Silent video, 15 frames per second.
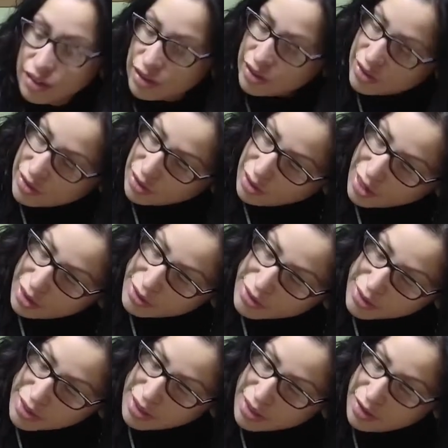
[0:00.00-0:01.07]
So I
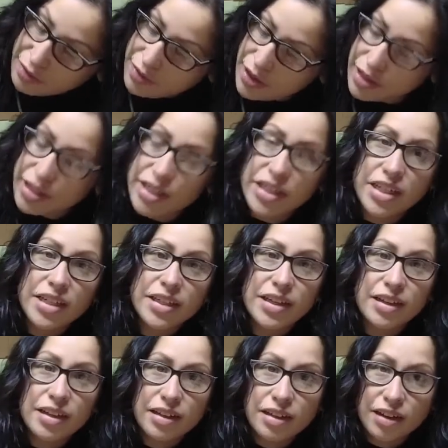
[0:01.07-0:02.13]
also think of our
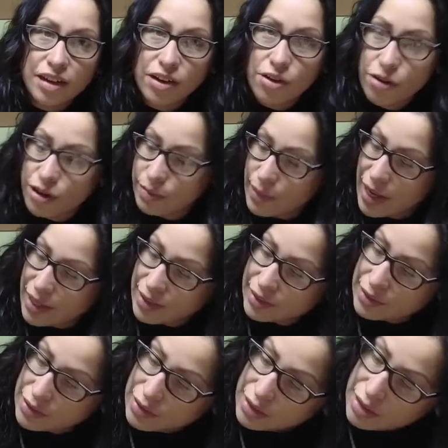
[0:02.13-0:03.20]
gajisa, our corn masks.
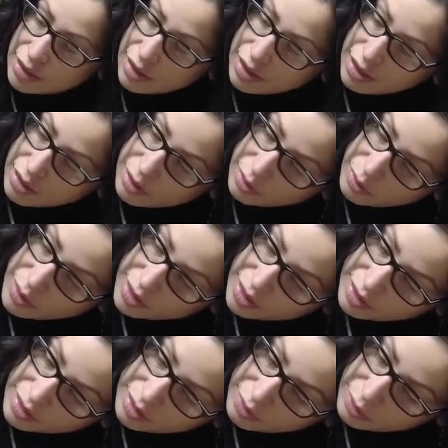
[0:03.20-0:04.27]
Oh yeah.
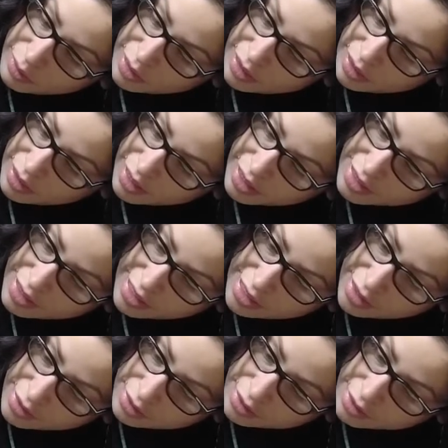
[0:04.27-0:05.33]
When I see
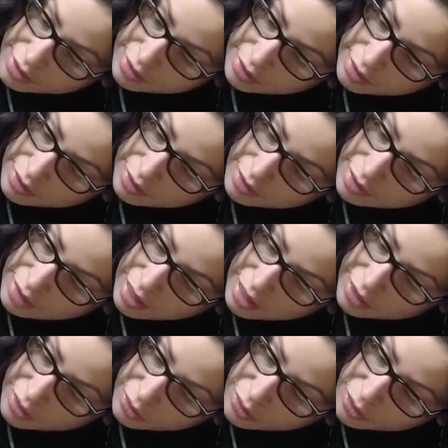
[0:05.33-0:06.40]
those on
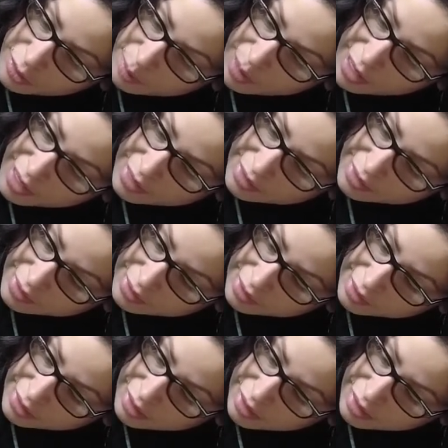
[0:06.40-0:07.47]
the older pots,
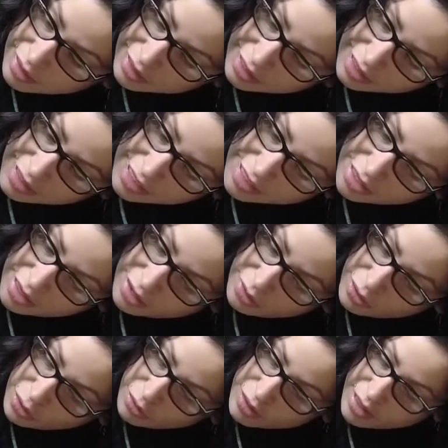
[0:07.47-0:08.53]
and then these are the
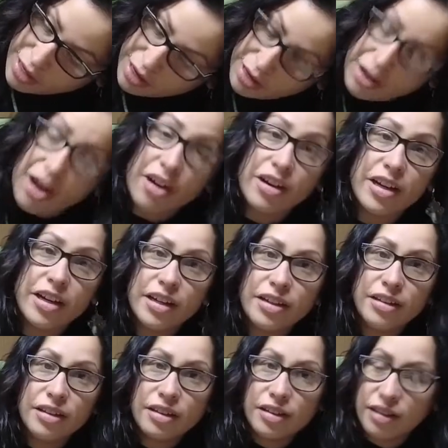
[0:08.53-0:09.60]
rows in our garden,
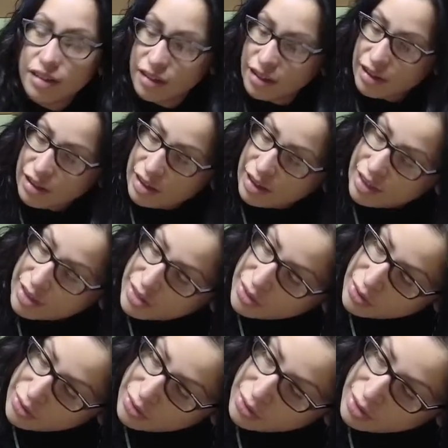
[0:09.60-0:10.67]
and
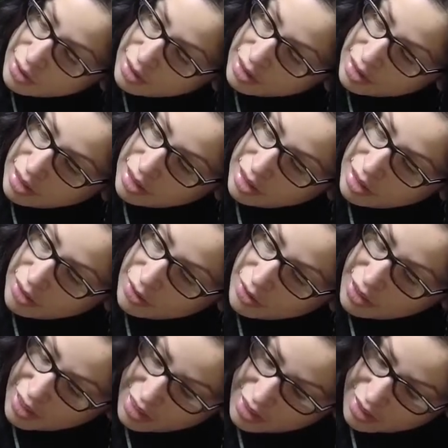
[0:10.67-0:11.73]
so
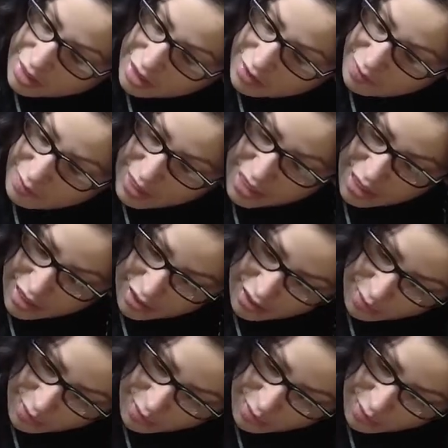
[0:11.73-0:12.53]
it has a lot of meaning to